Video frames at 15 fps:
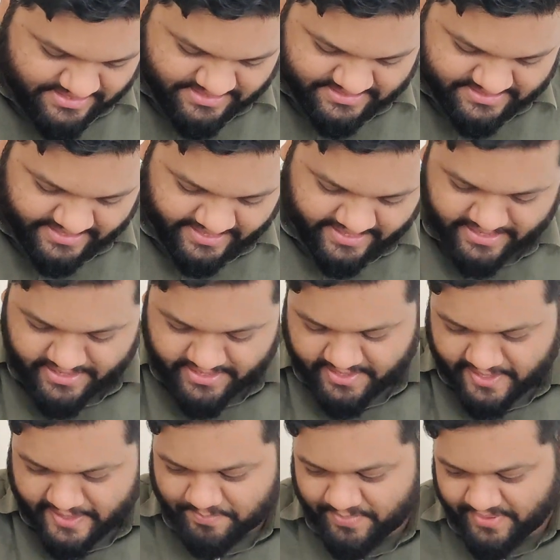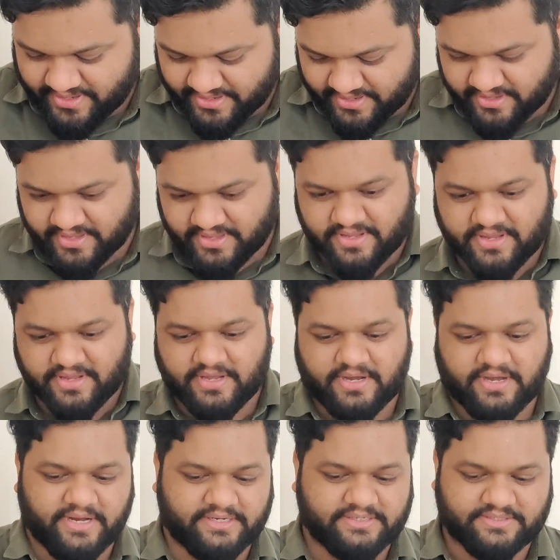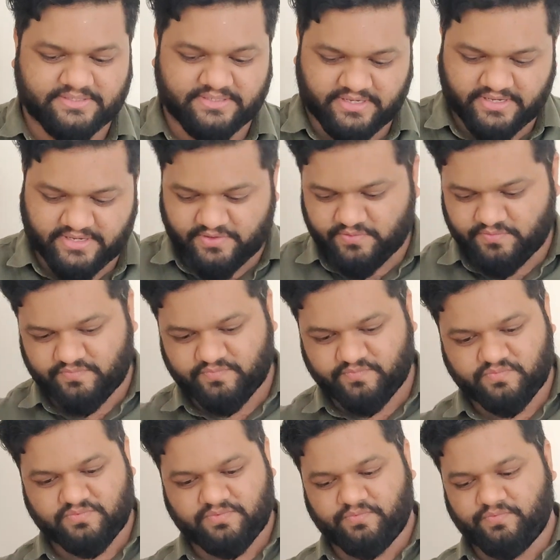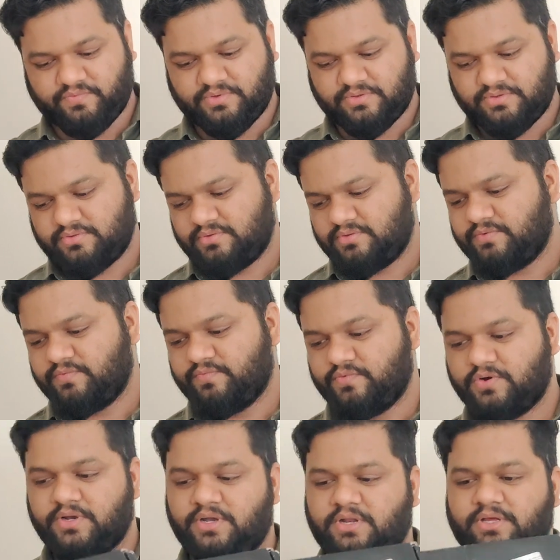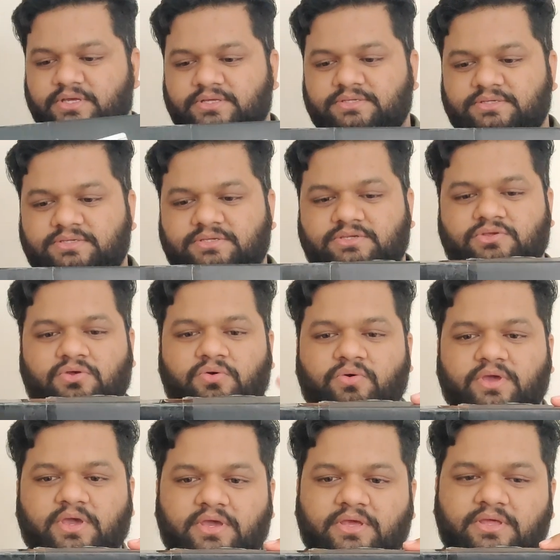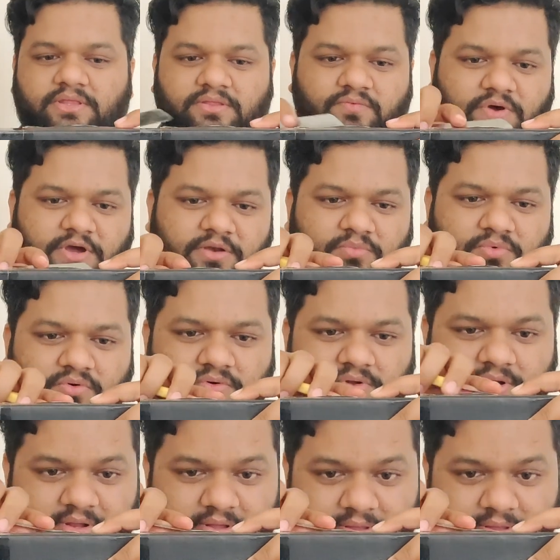taping, let's see what is, okay, one more.